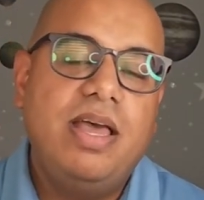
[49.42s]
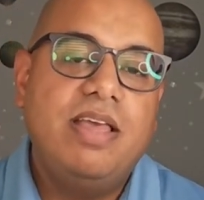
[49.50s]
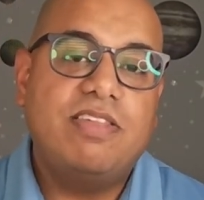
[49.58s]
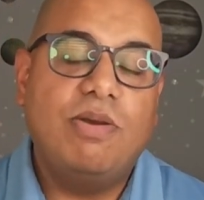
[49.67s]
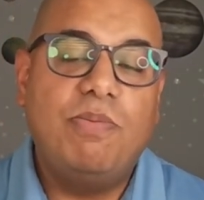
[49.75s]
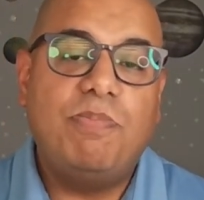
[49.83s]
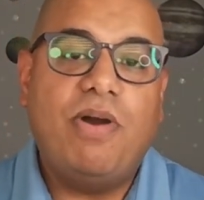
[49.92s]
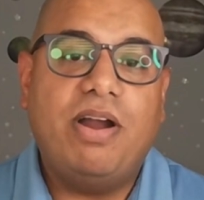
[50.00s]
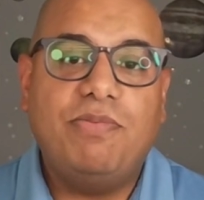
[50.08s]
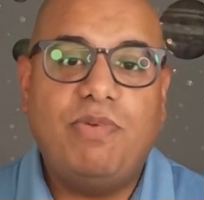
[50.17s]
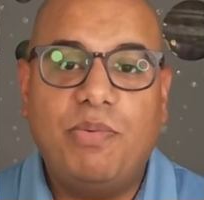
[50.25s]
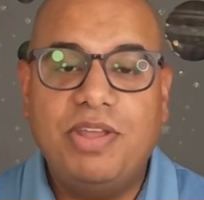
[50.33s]
So
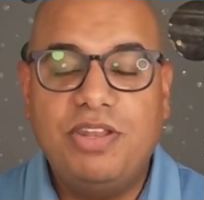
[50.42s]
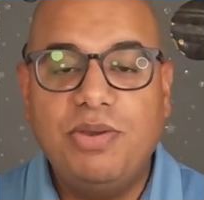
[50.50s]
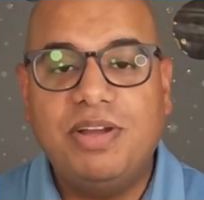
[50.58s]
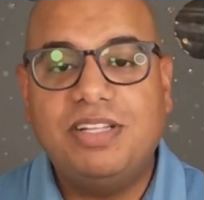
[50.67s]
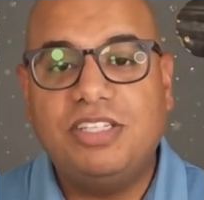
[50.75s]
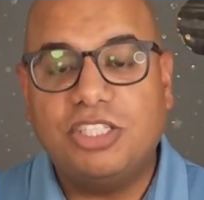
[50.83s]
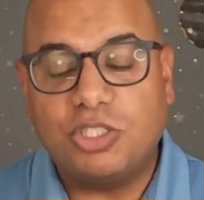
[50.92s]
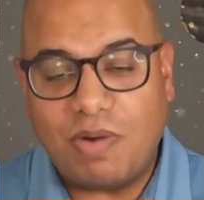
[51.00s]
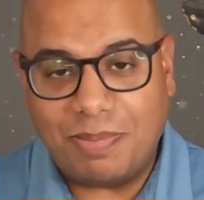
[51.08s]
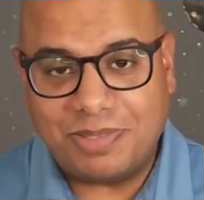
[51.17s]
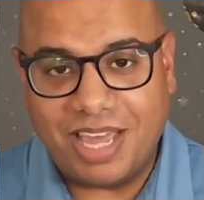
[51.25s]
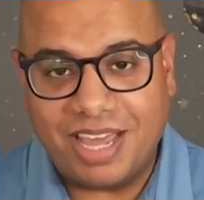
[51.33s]
part of what we do at
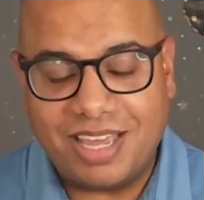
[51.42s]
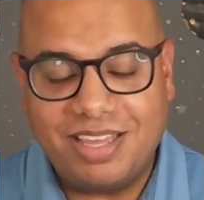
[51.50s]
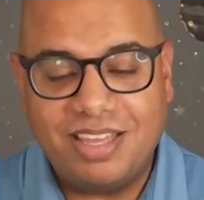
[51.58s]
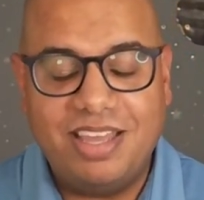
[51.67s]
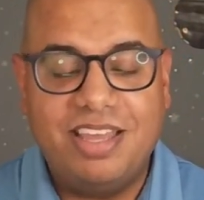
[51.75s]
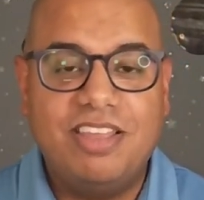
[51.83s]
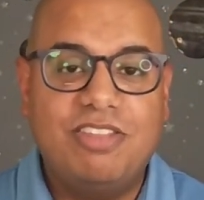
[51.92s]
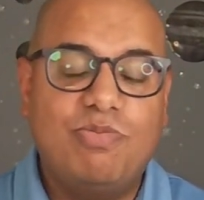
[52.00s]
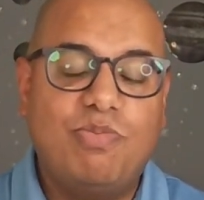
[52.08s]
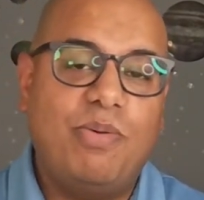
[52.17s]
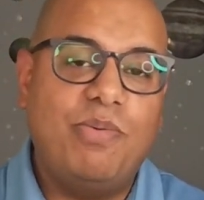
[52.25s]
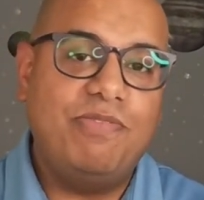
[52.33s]
Dysruptek is
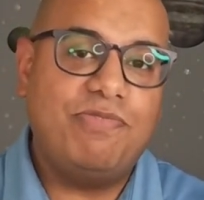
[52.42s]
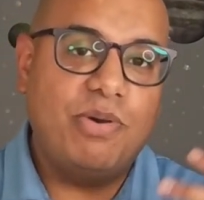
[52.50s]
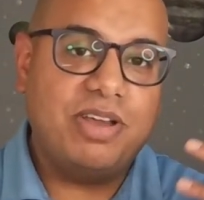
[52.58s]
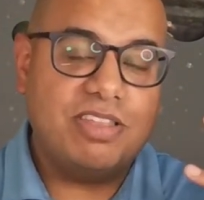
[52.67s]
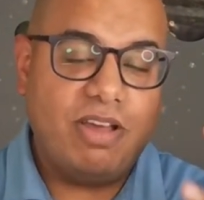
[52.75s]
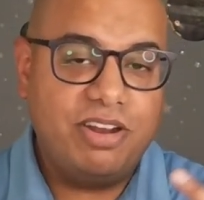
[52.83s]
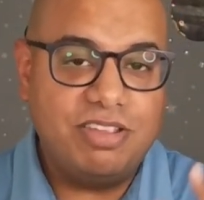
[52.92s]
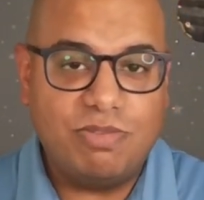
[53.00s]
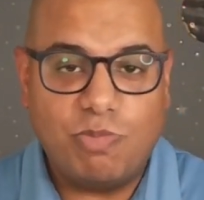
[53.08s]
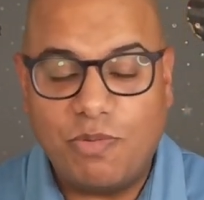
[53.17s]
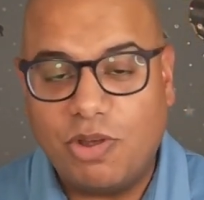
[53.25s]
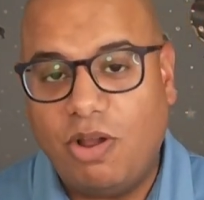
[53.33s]
what we focus on is
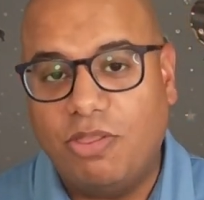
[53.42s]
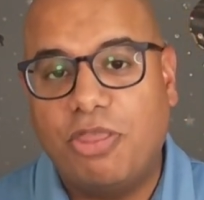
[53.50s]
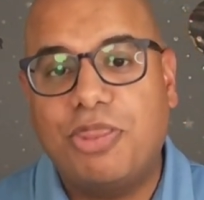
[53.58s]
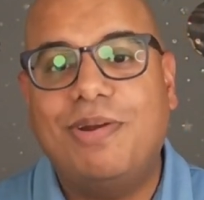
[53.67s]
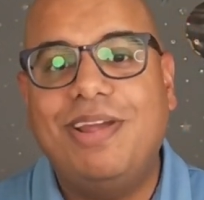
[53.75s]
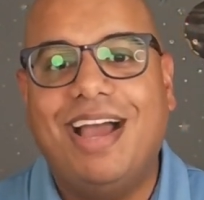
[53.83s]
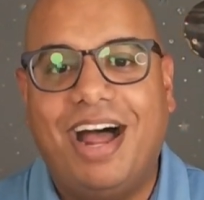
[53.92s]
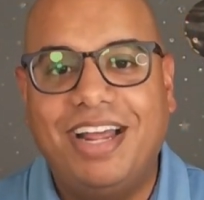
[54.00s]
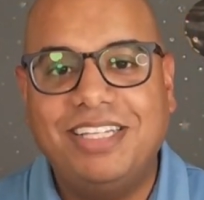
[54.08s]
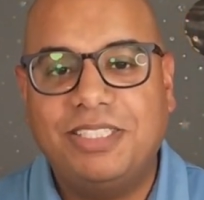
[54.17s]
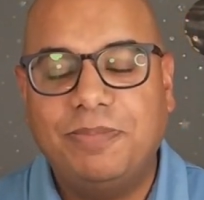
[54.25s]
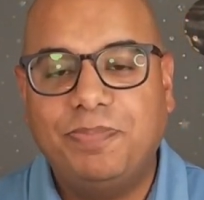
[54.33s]
what we call the 3
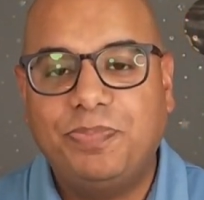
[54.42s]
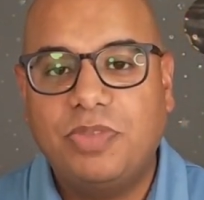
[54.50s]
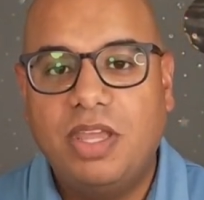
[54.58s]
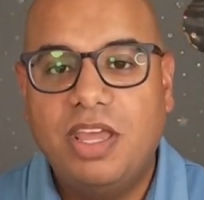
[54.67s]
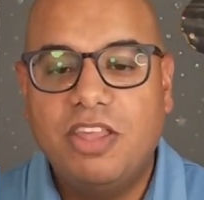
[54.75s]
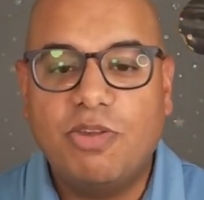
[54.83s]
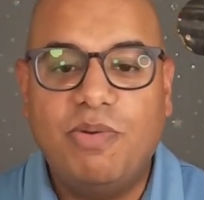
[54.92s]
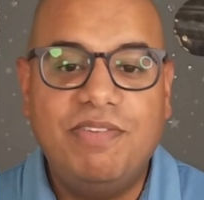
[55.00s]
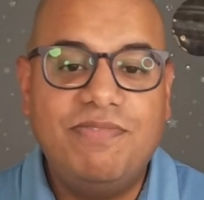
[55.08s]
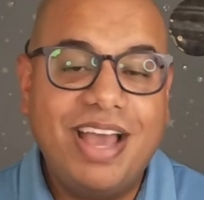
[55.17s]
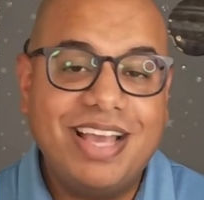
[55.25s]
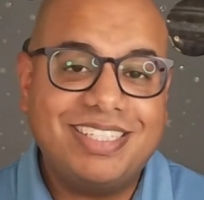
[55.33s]
I's. So
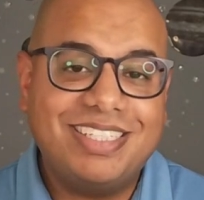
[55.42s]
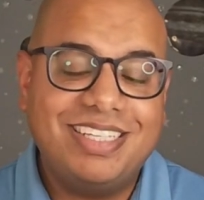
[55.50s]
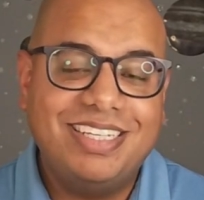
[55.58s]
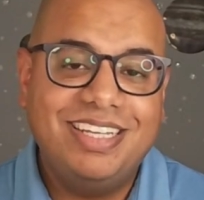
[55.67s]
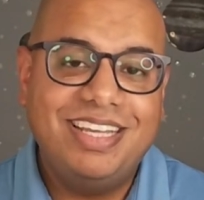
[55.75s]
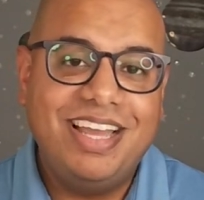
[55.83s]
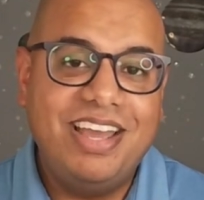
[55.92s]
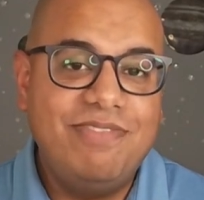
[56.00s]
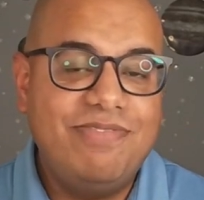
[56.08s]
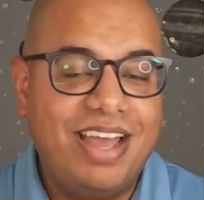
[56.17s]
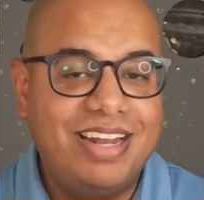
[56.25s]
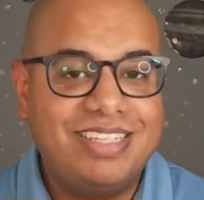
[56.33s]
invest,
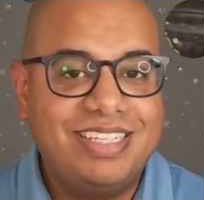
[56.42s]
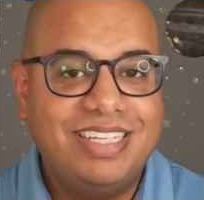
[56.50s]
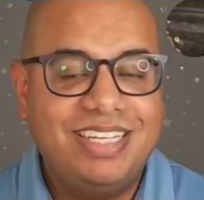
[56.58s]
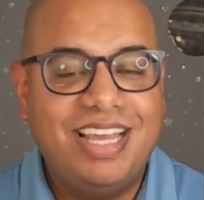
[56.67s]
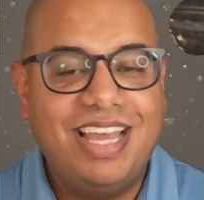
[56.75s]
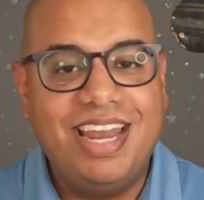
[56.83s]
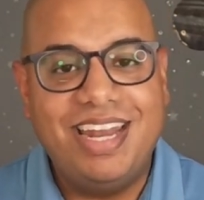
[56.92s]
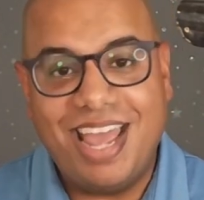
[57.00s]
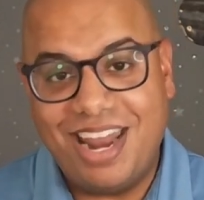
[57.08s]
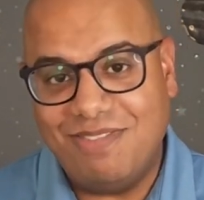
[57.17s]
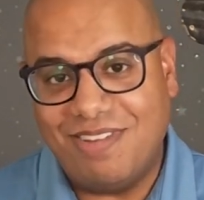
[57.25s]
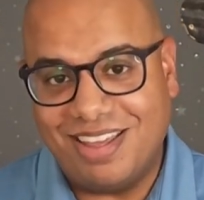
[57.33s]
invent, and
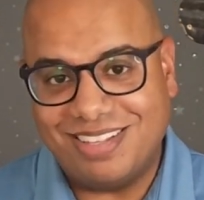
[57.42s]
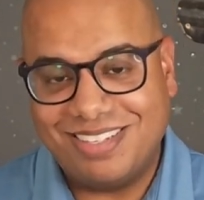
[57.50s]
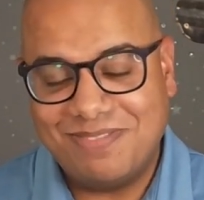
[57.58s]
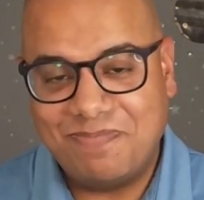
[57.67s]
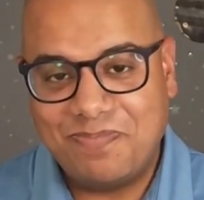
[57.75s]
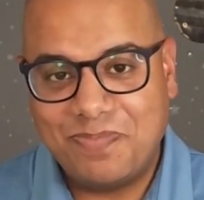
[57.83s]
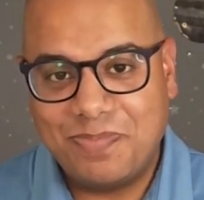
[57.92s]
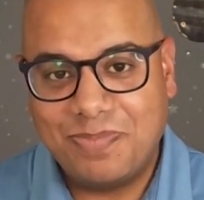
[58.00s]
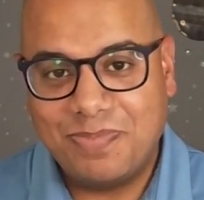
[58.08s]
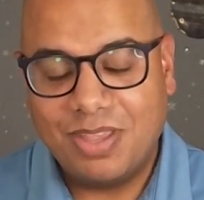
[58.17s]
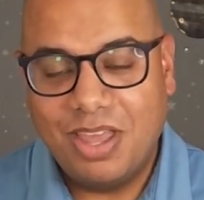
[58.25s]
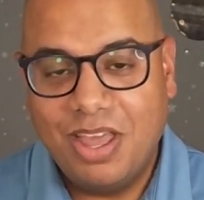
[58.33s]
innovate.
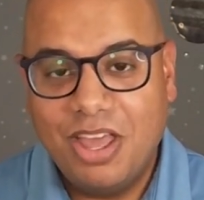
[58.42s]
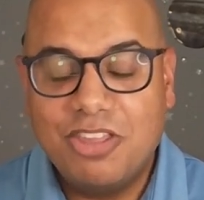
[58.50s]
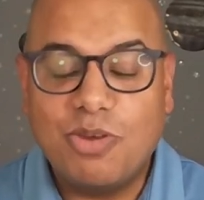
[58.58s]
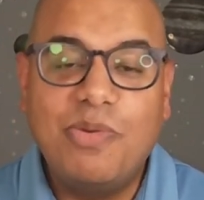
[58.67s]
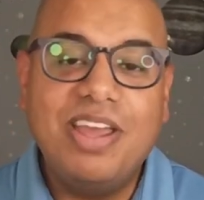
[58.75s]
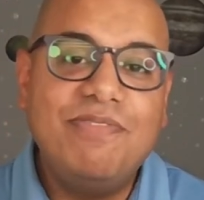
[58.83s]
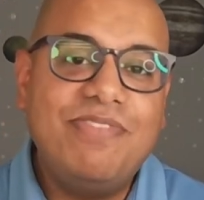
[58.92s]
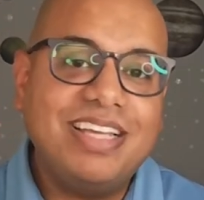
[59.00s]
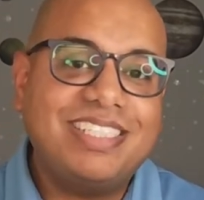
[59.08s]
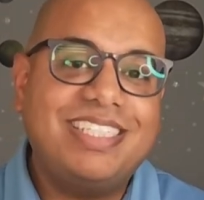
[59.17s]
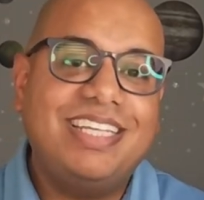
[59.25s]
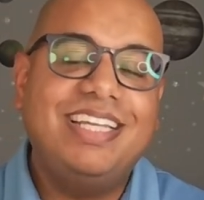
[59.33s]
So we
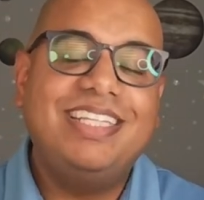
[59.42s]
invest